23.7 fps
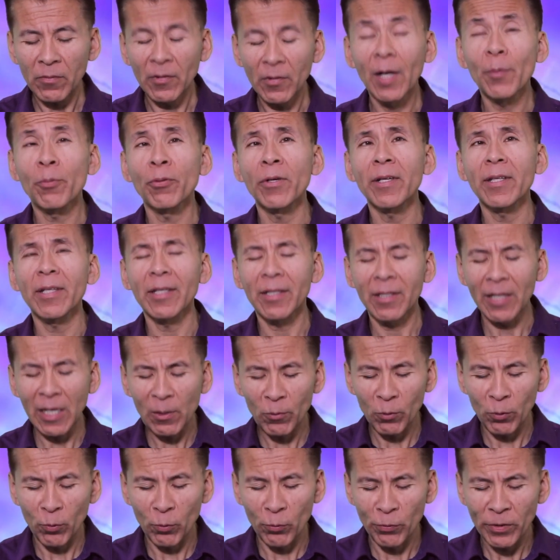I pray that
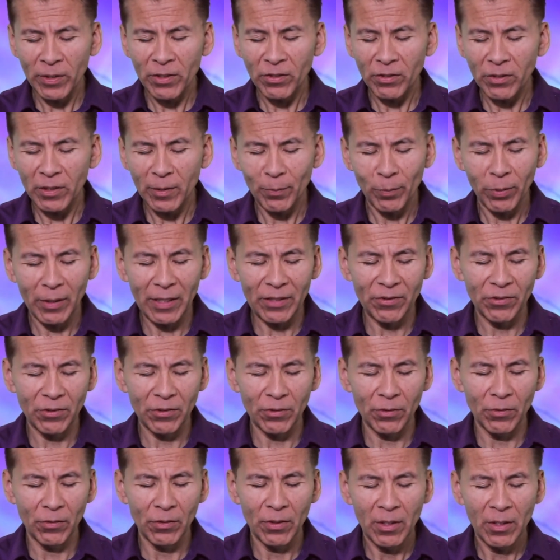God will richly bless
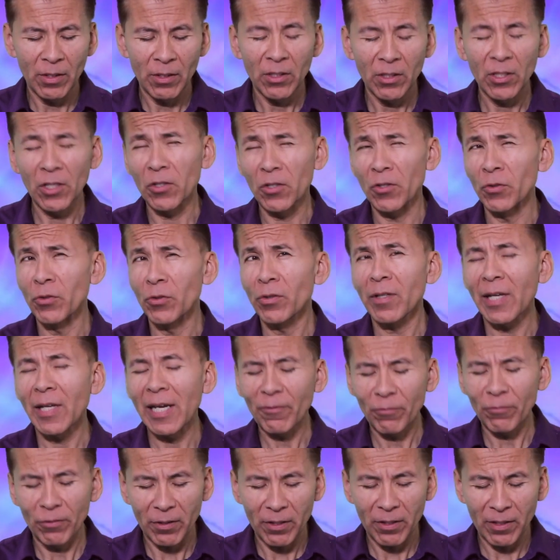you in your new
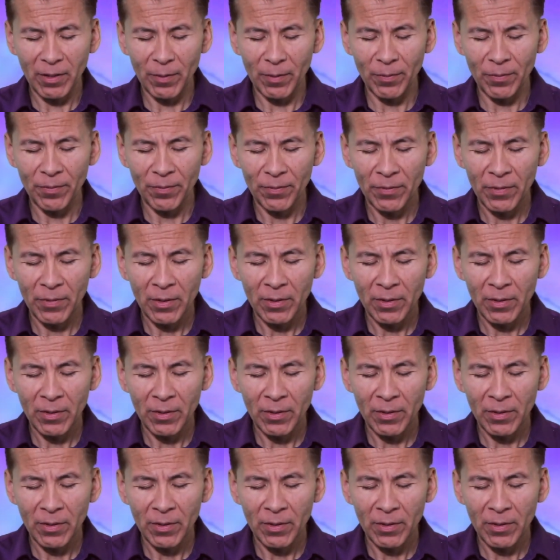life with Him